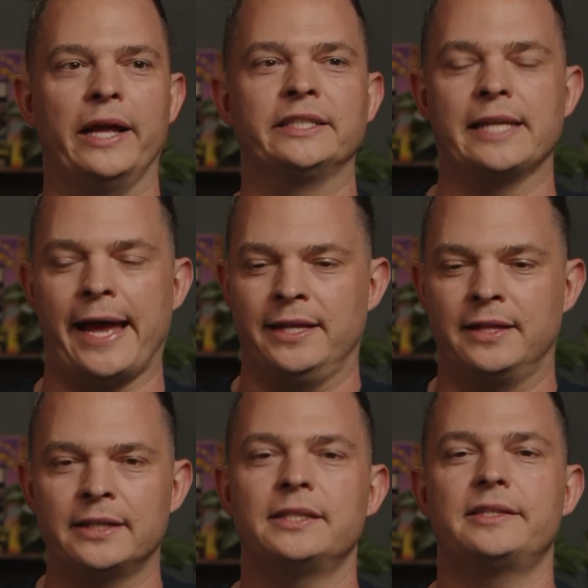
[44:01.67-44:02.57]
is like,
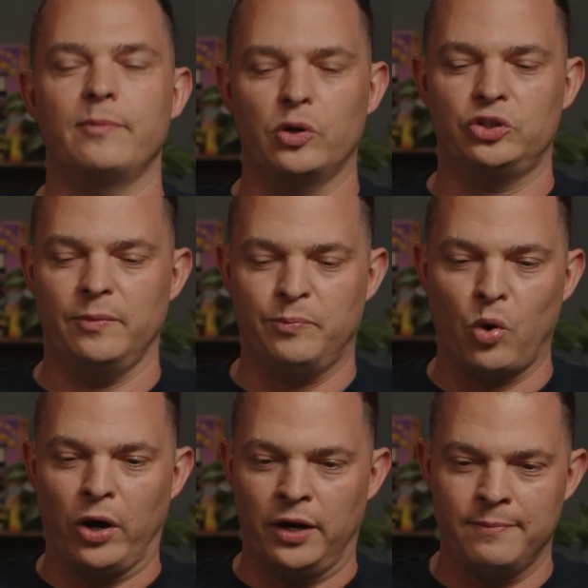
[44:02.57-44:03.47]
this is the most
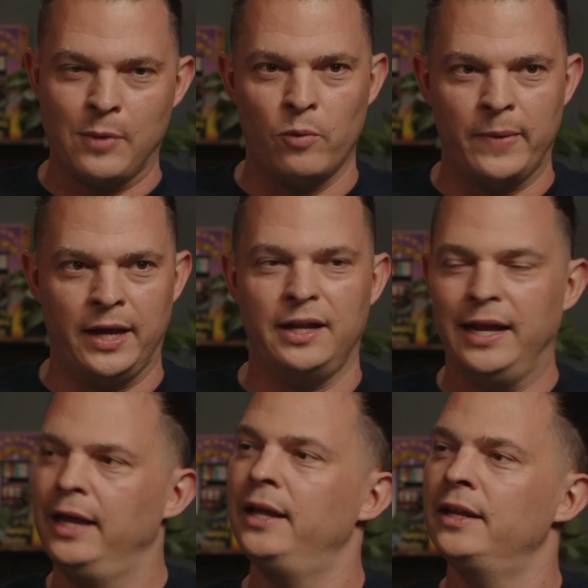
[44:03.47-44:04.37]
important moment
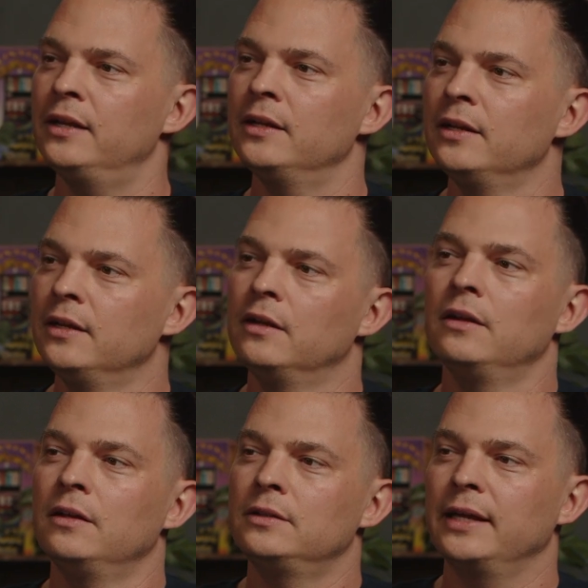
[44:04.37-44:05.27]
in
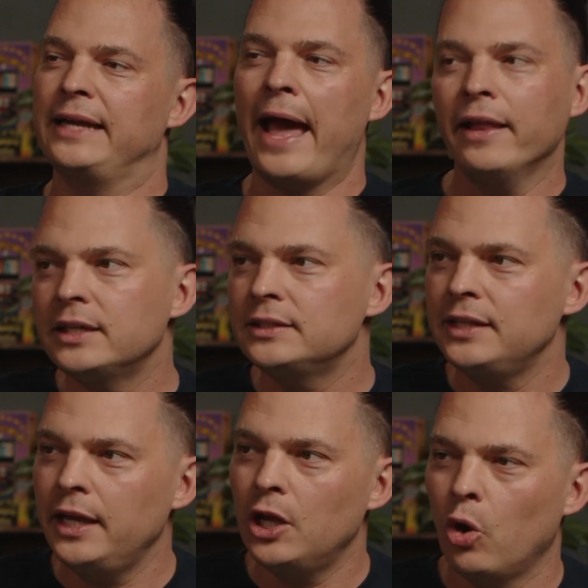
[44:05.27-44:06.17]
the
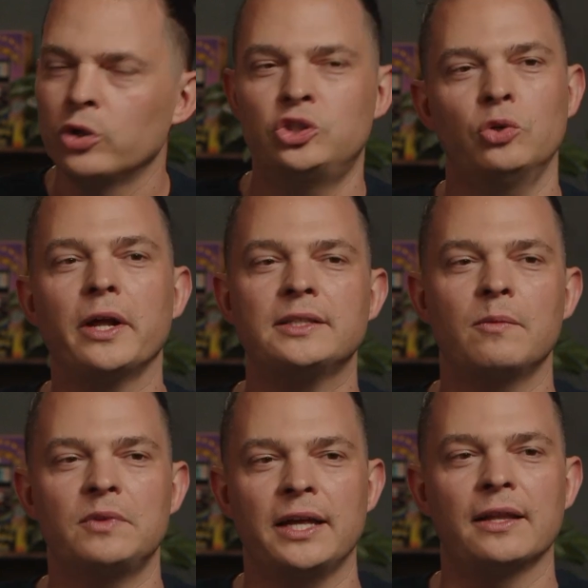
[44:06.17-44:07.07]
galaxy? Or do you like
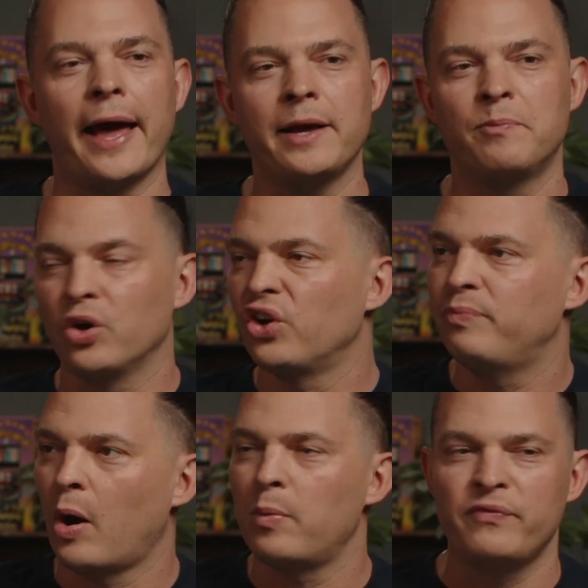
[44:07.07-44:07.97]
something like Book of
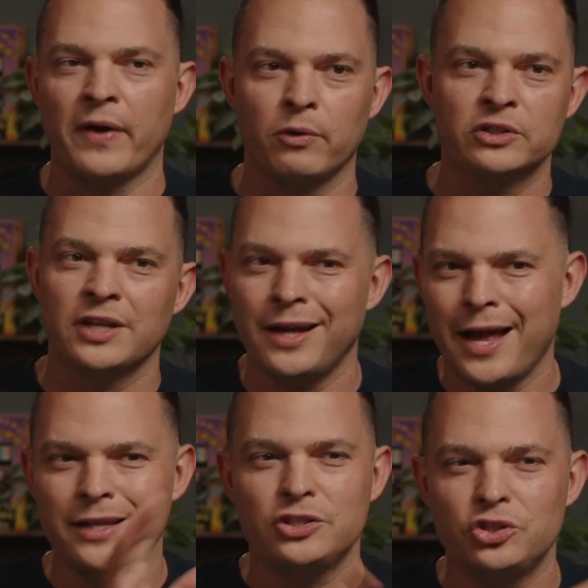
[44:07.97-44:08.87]
Boba Fett where it's like,
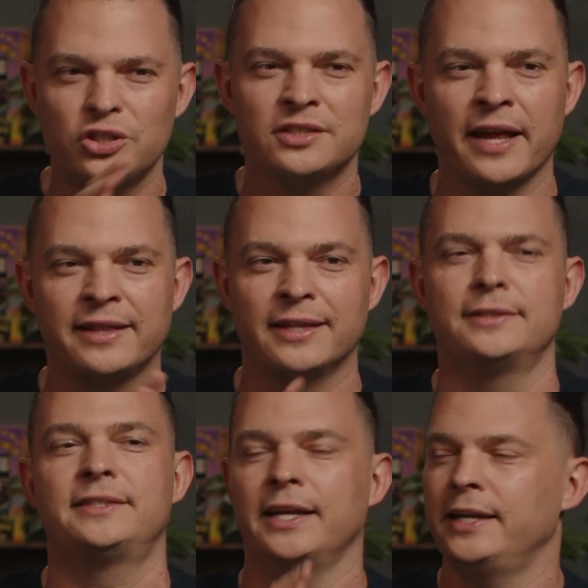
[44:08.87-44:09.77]
eh, this is just like this
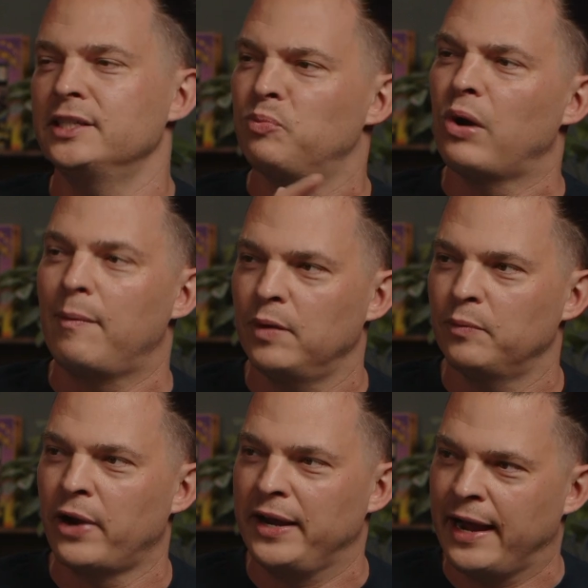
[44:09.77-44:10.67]
city's problem
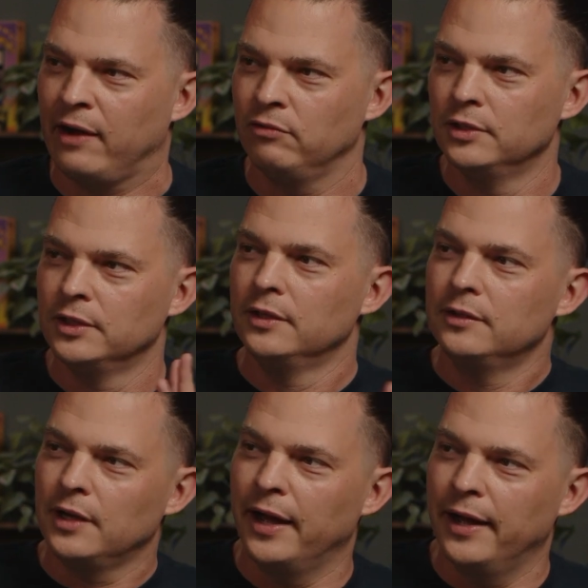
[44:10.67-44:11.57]
right now.
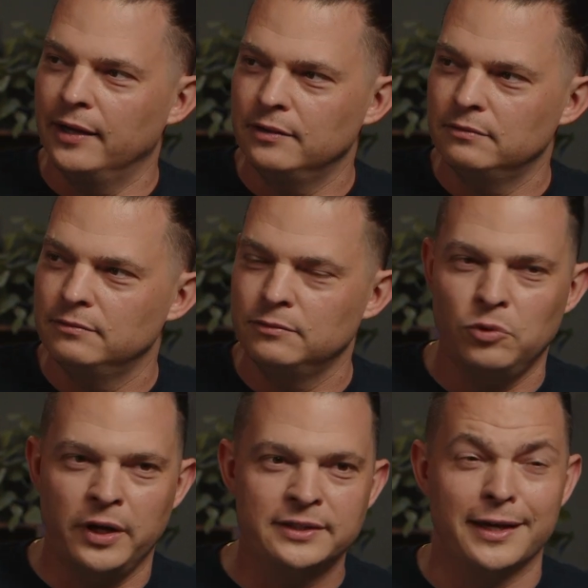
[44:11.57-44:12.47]
Mm. Uh,
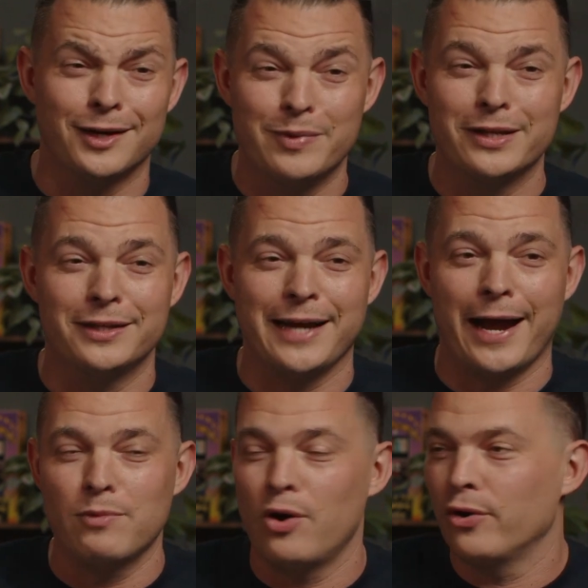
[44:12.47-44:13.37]
is he going to be the
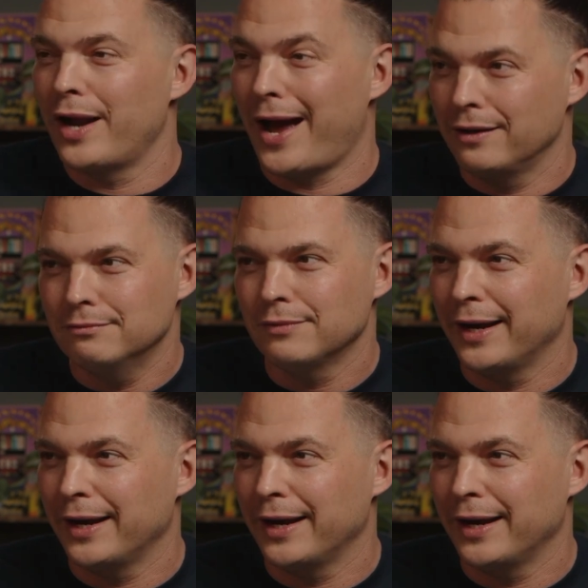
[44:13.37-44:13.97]
daimo or not? Like,